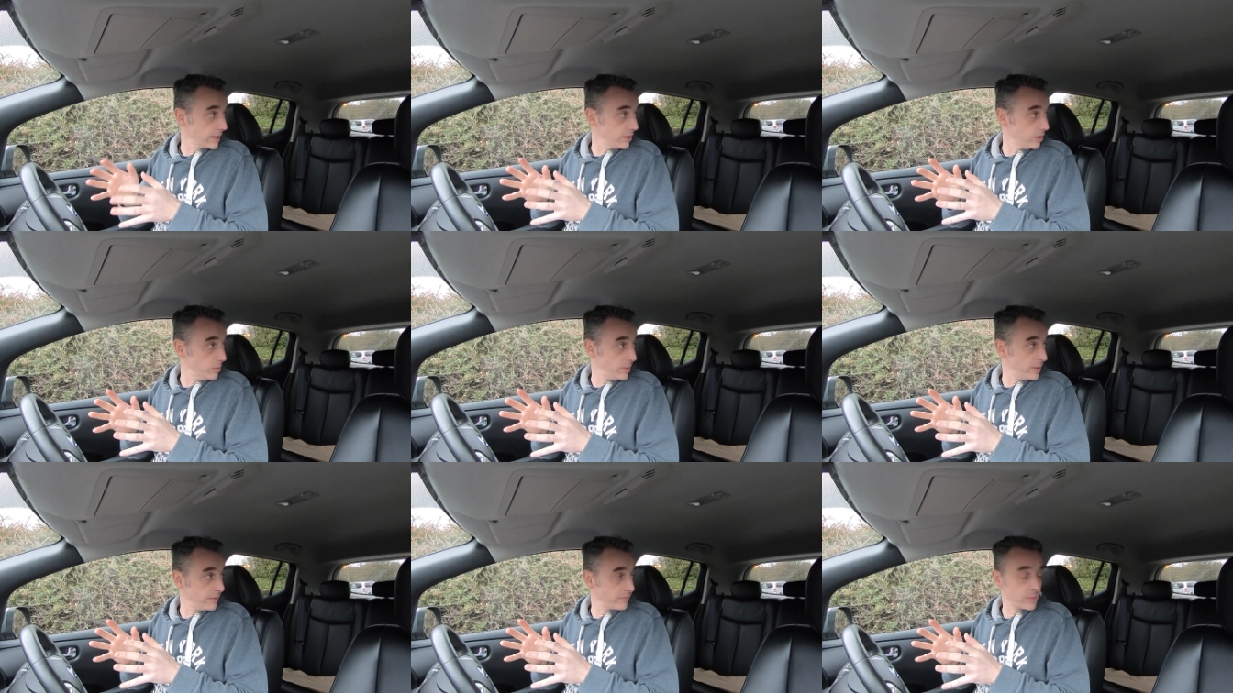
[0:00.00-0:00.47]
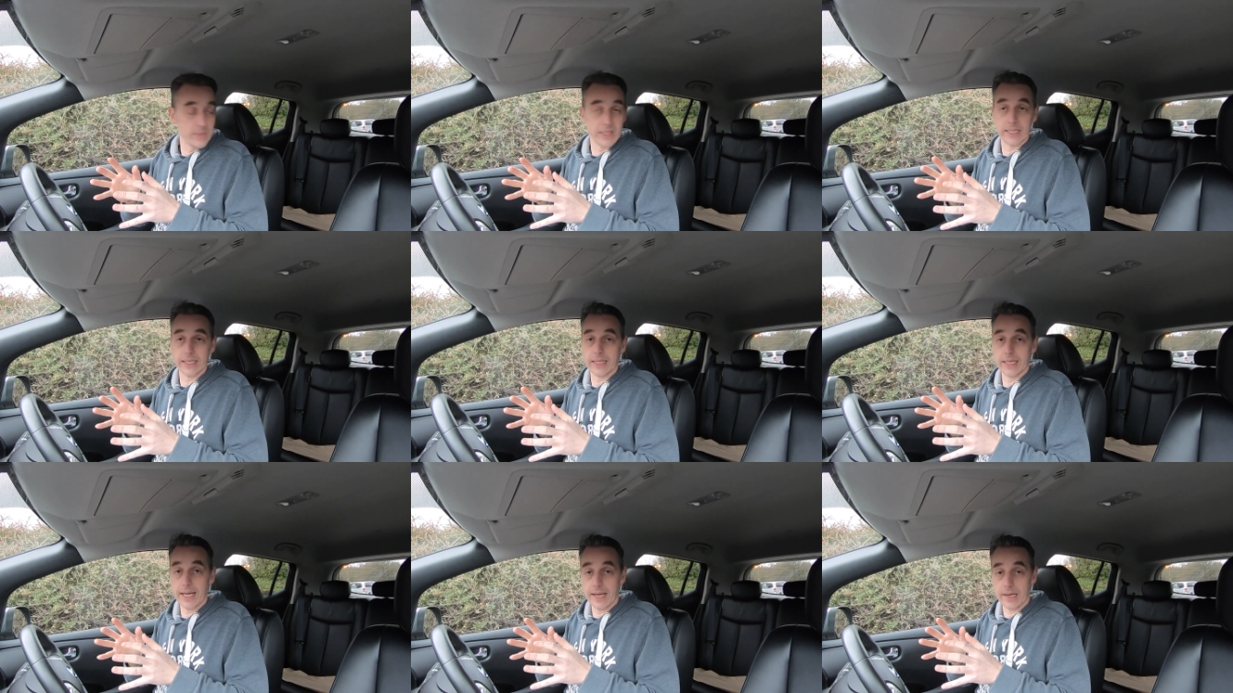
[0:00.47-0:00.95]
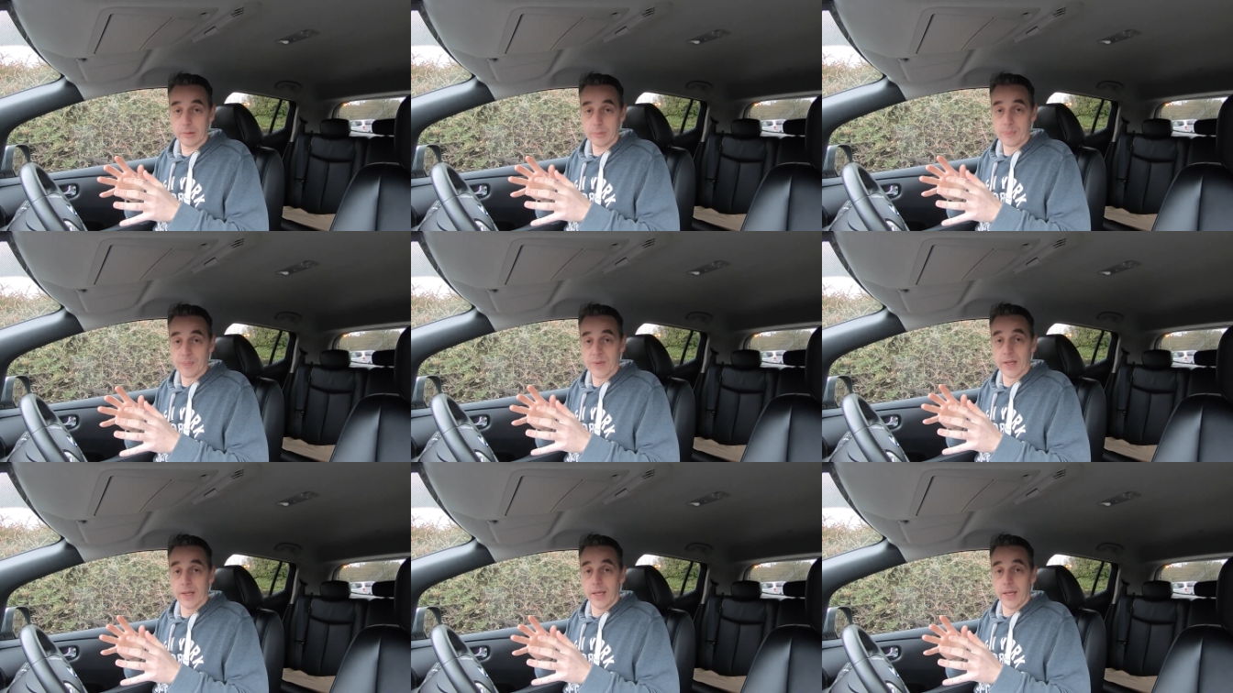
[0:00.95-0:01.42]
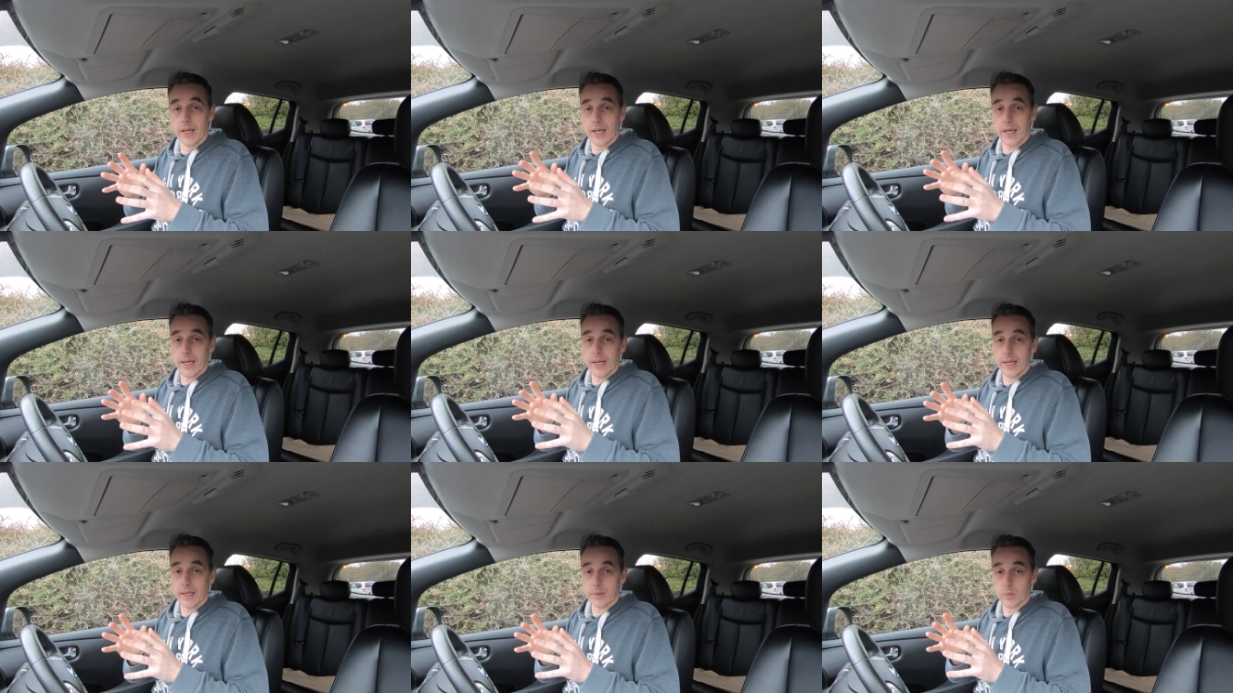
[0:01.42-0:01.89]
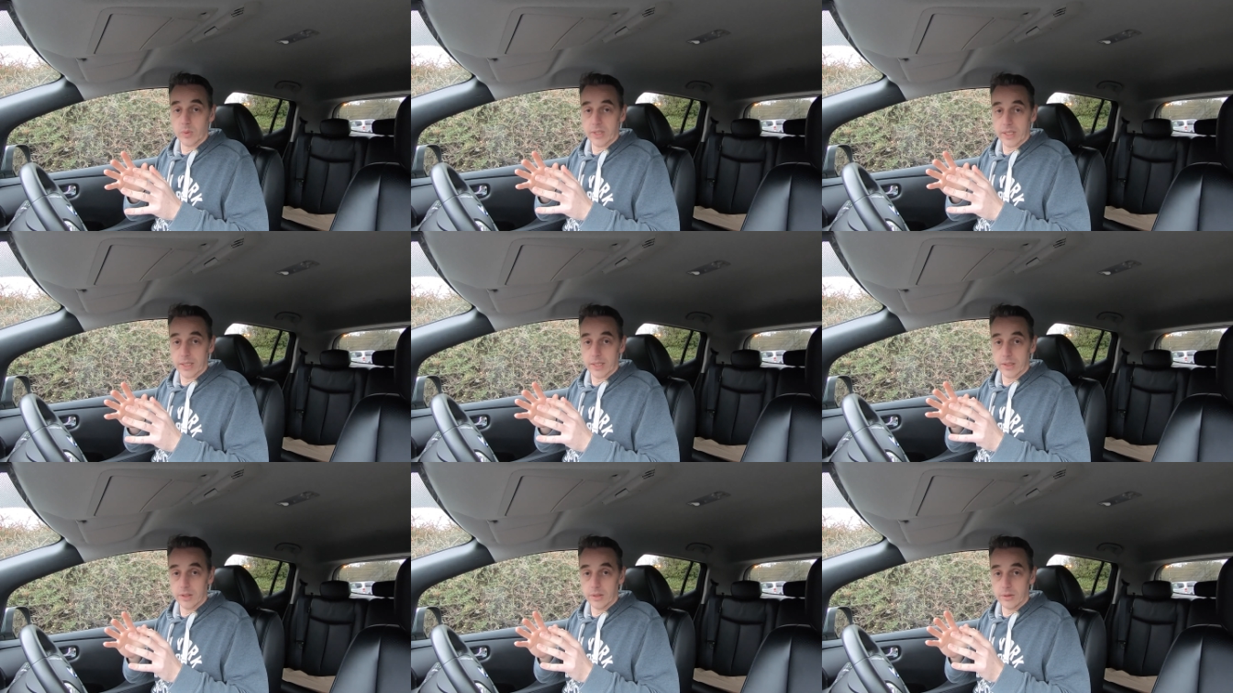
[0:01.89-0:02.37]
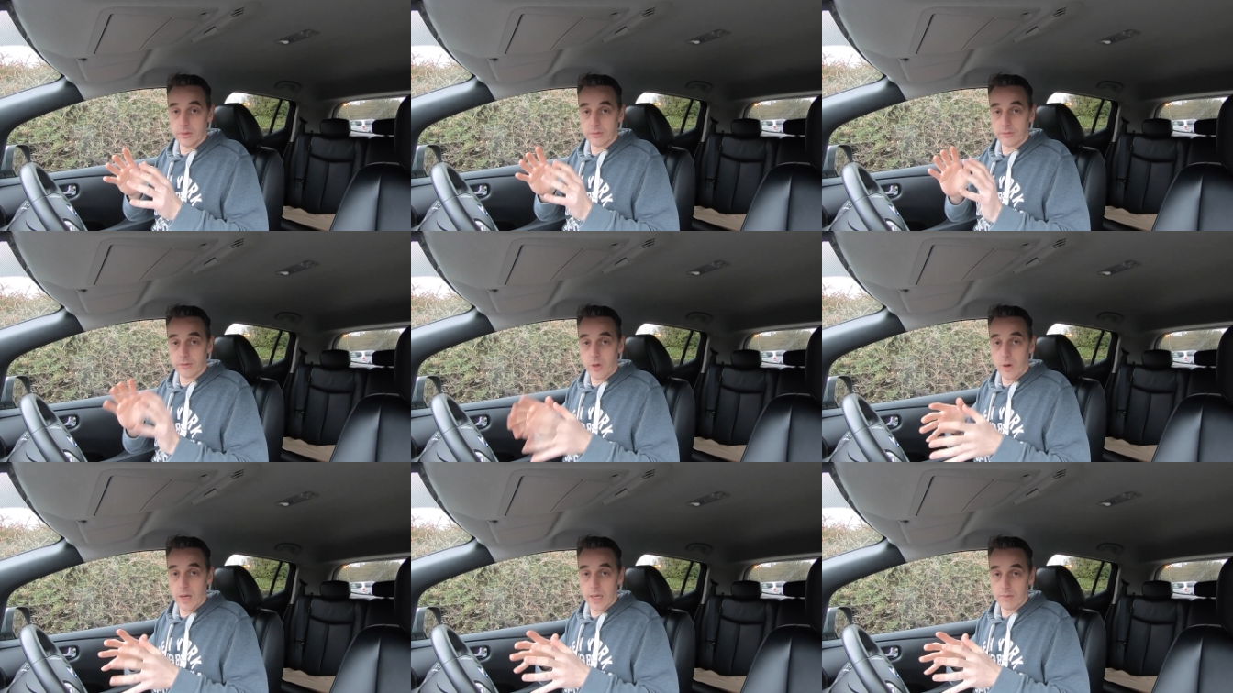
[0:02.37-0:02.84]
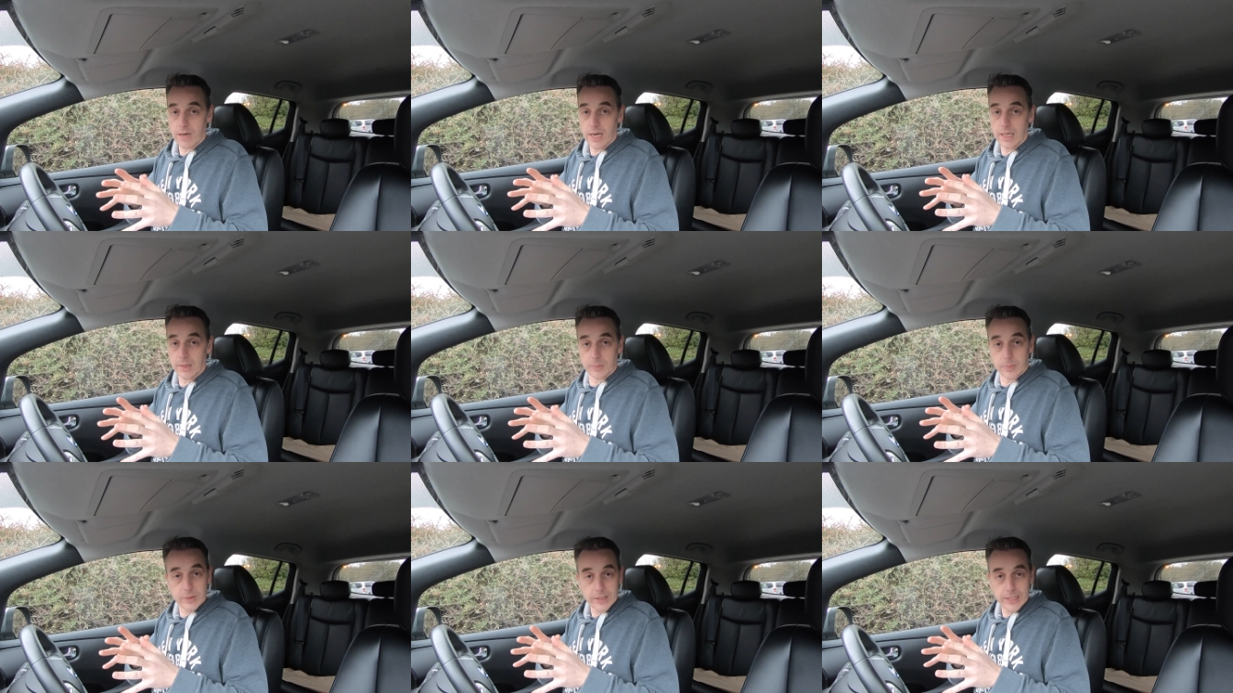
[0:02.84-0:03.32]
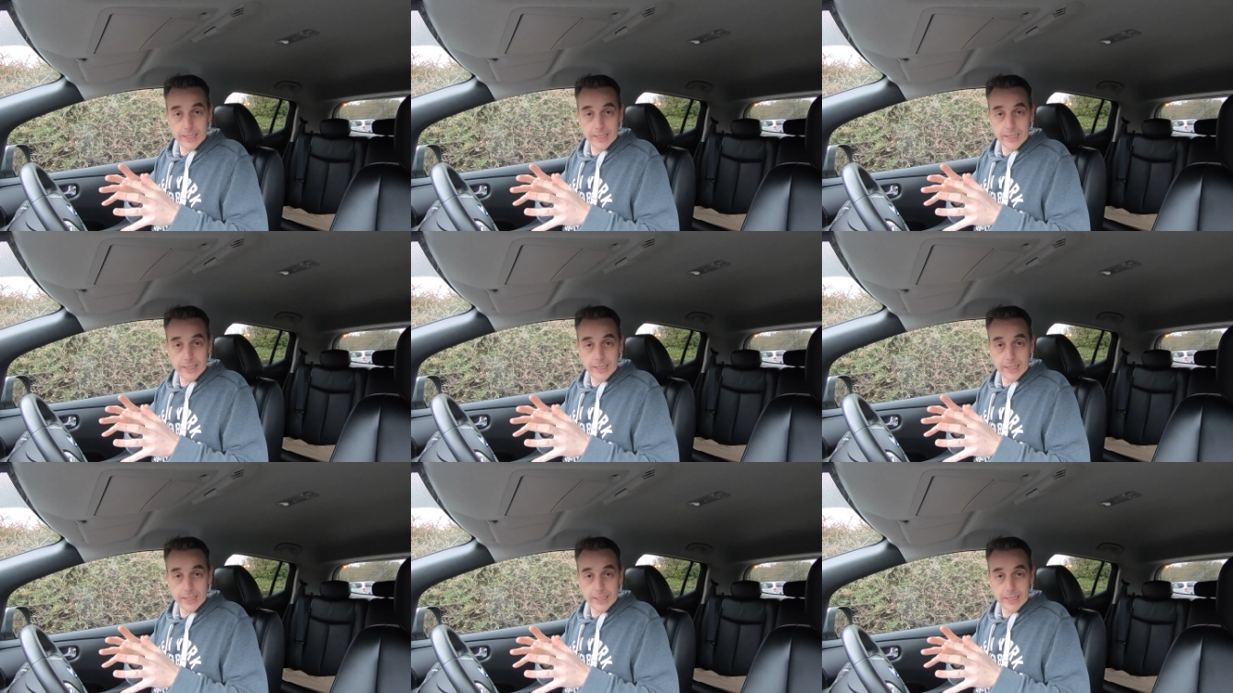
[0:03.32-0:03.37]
a little bit of a minute now, and we're going to fire up